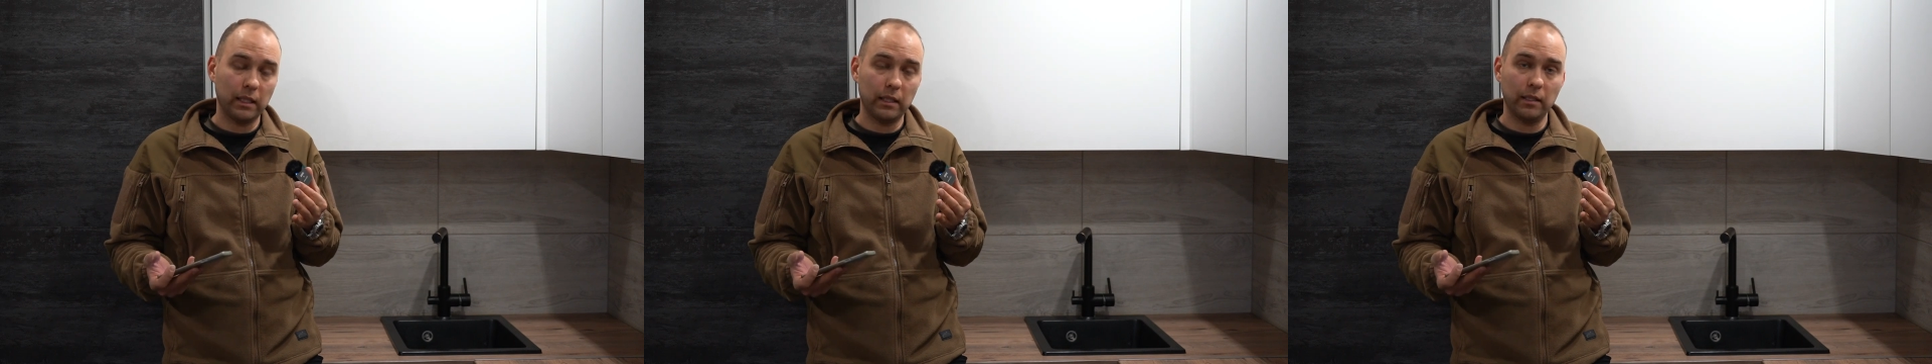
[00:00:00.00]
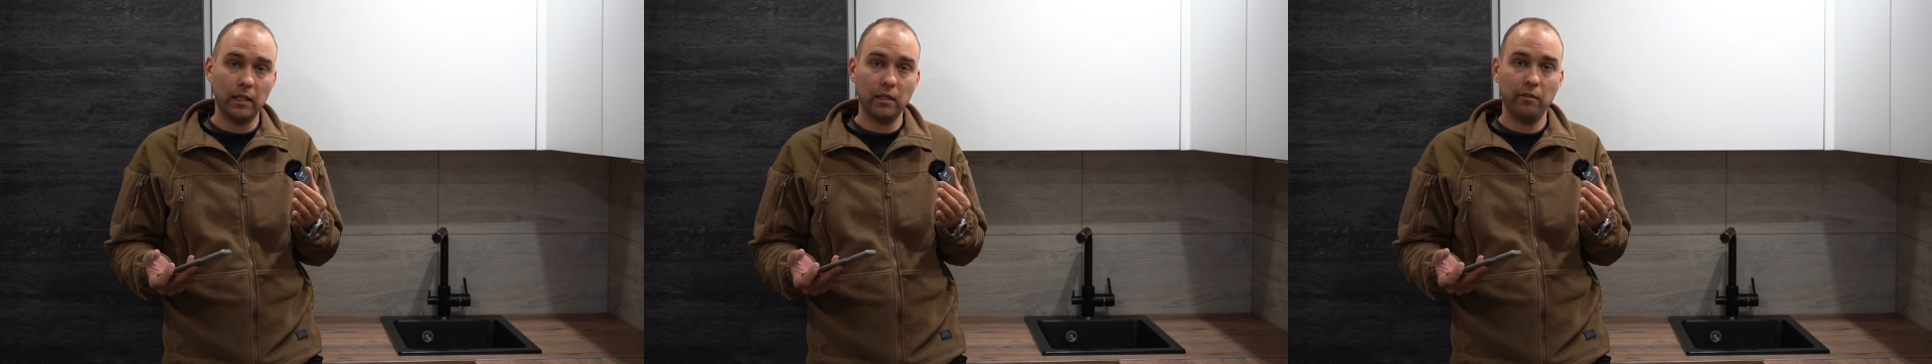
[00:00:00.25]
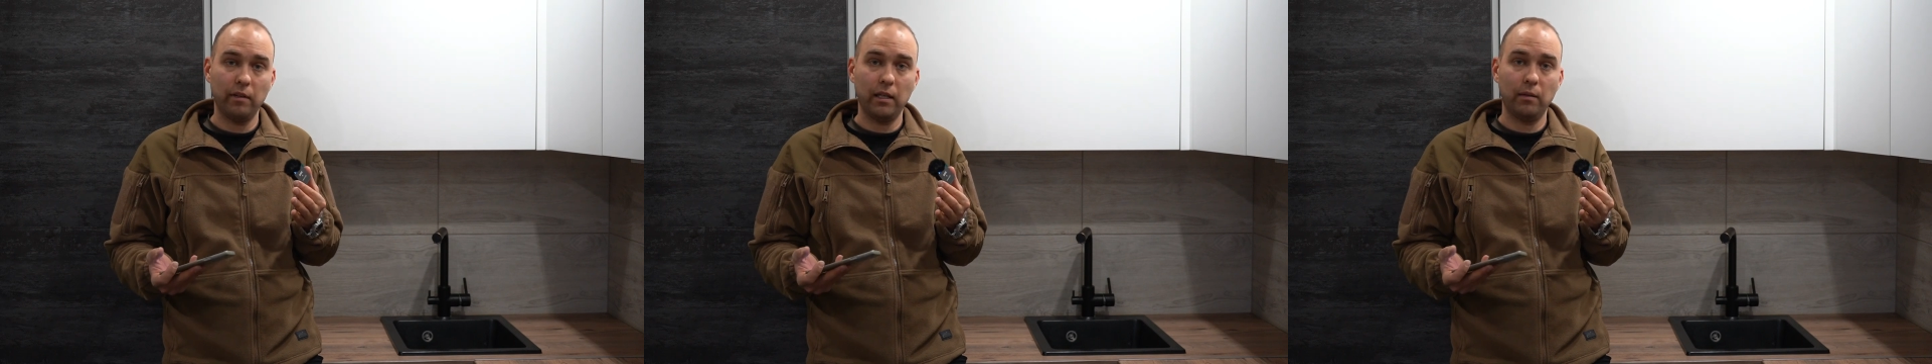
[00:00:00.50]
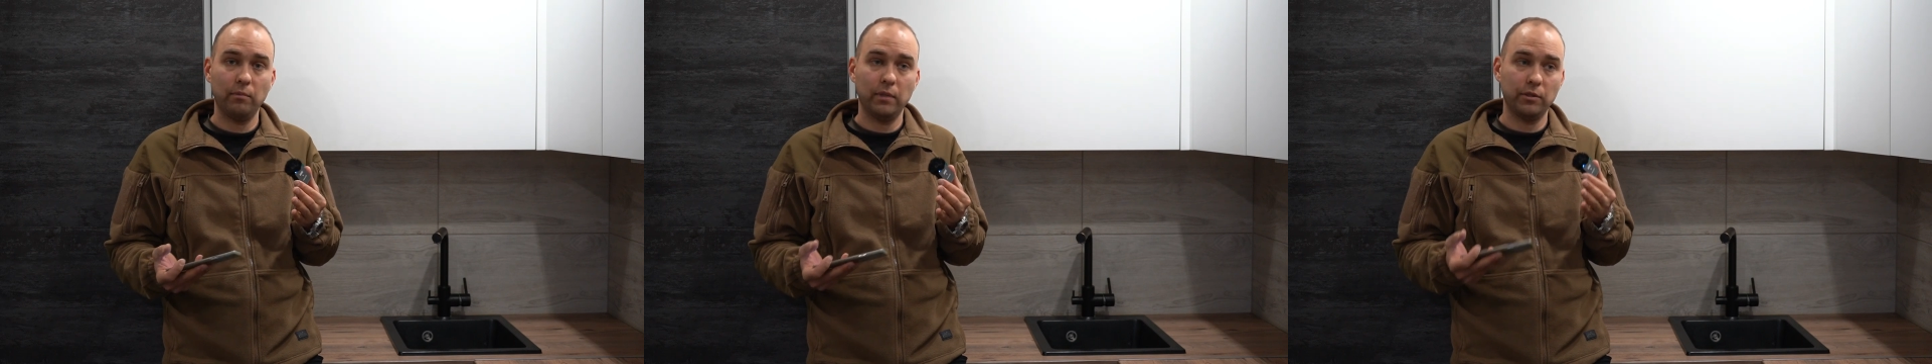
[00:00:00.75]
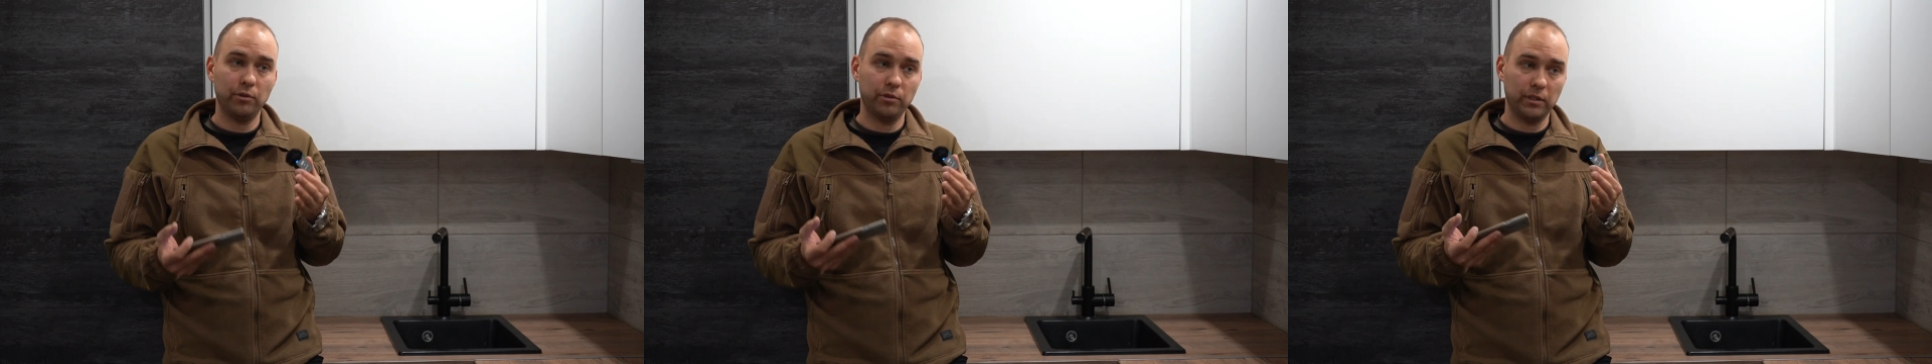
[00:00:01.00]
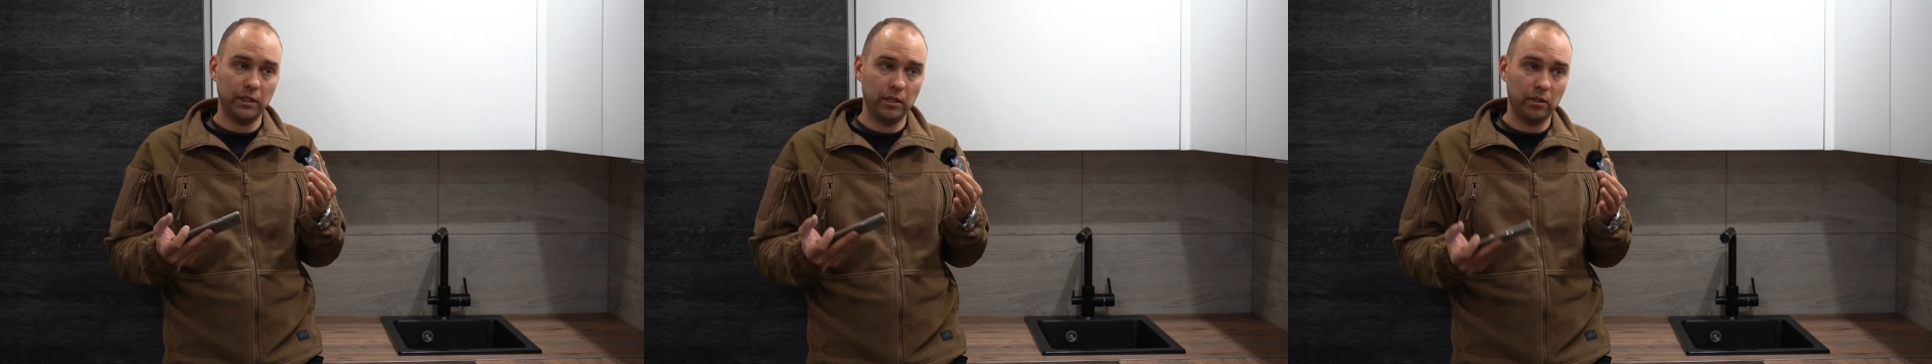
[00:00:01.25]
and none of them that you
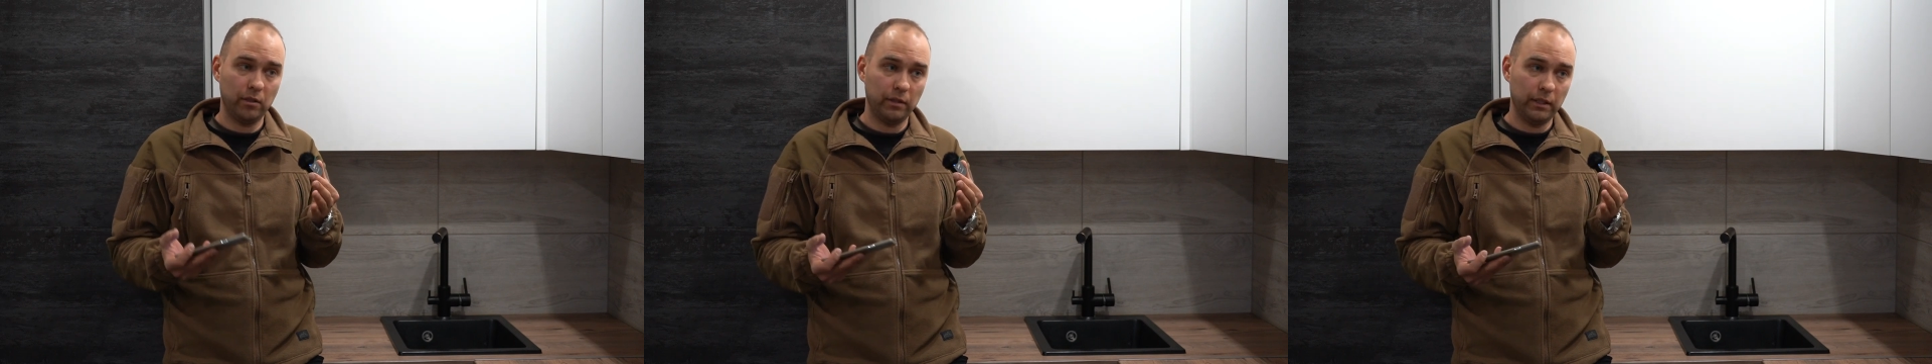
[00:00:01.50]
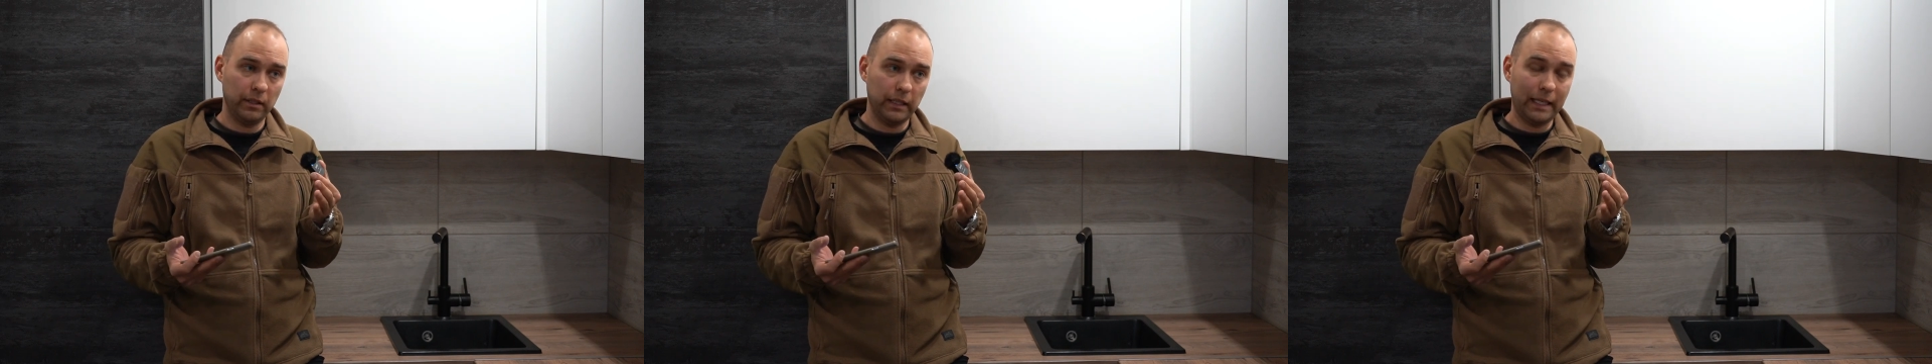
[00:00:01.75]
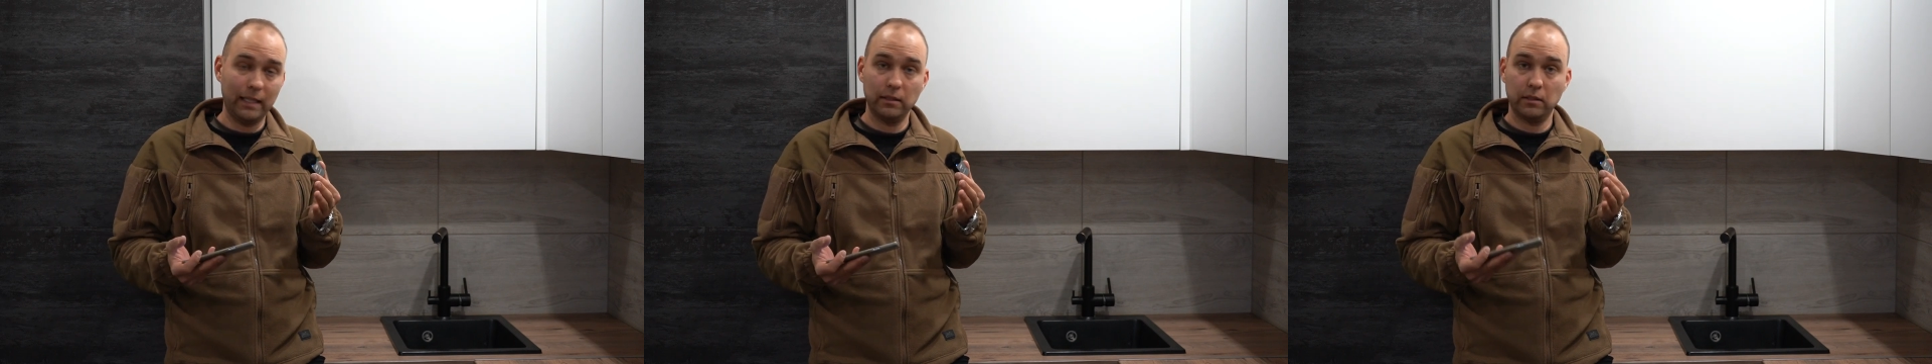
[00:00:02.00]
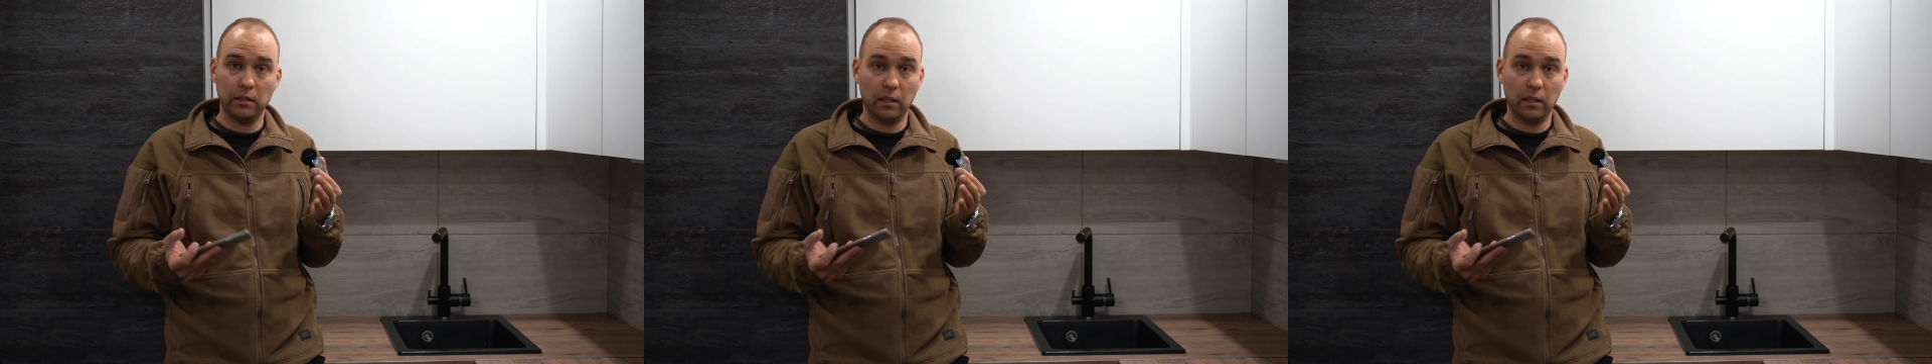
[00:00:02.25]
see in the ads